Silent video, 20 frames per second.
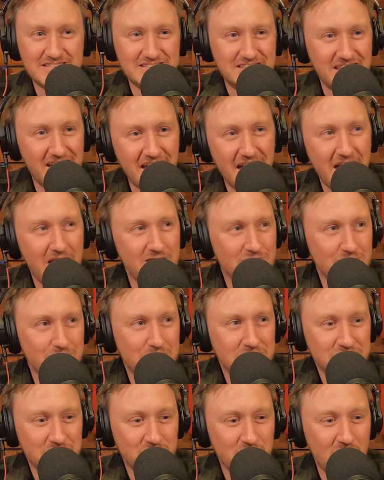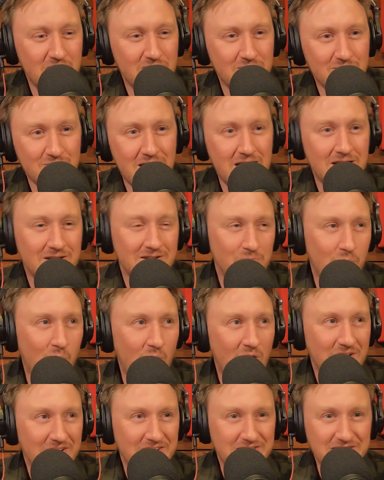is that everybody's running around in
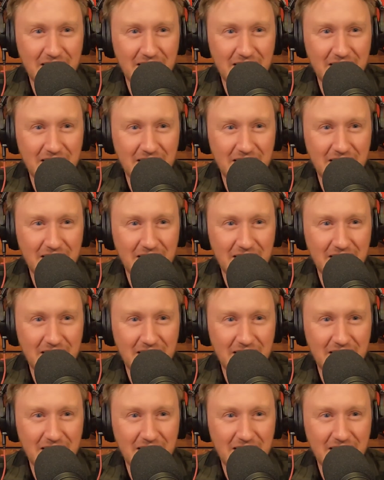whitey